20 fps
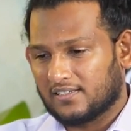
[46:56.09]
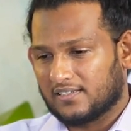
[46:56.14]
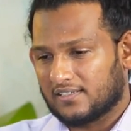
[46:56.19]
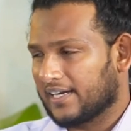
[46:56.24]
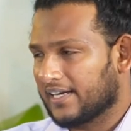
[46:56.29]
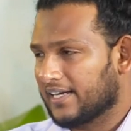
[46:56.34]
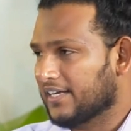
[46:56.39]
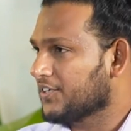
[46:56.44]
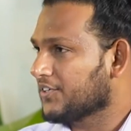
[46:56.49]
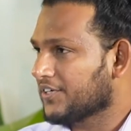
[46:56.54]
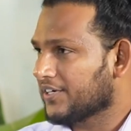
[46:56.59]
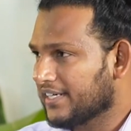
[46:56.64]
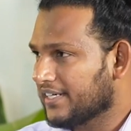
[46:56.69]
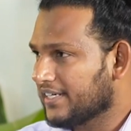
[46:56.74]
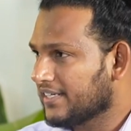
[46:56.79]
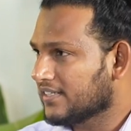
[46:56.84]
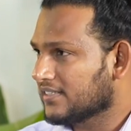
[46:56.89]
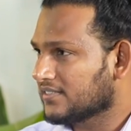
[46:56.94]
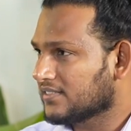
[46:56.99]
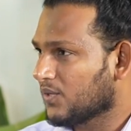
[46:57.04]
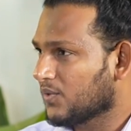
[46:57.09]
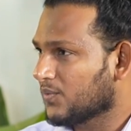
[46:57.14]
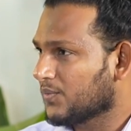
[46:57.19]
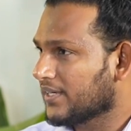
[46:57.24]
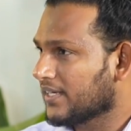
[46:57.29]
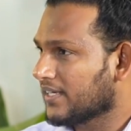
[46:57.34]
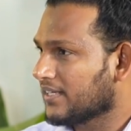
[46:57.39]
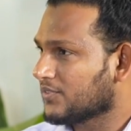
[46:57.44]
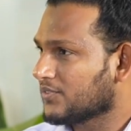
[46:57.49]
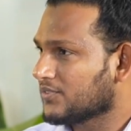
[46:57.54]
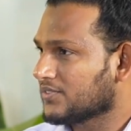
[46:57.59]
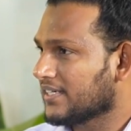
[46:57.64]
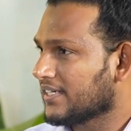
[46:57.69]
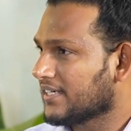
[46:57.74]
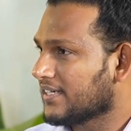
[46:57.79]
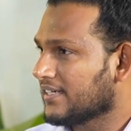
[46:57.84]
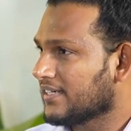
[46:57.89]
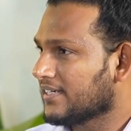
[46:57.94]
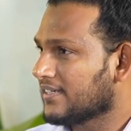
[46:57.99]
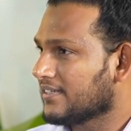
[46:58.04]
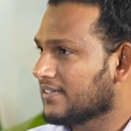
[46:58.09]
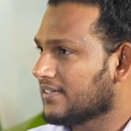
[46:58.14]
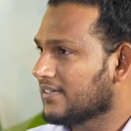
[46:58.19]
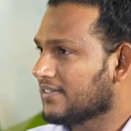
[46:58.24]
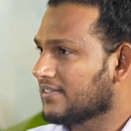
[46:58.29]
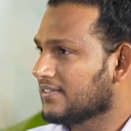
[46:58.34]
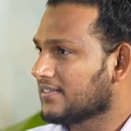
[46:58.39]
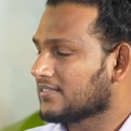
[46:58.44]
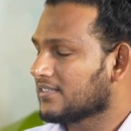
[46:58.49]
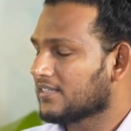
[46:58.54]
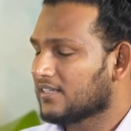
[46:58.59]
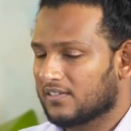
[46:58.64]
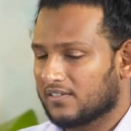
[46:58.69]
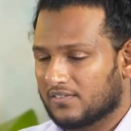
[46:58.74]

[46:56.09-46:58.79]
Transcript: write your ideas how we can use AI in this.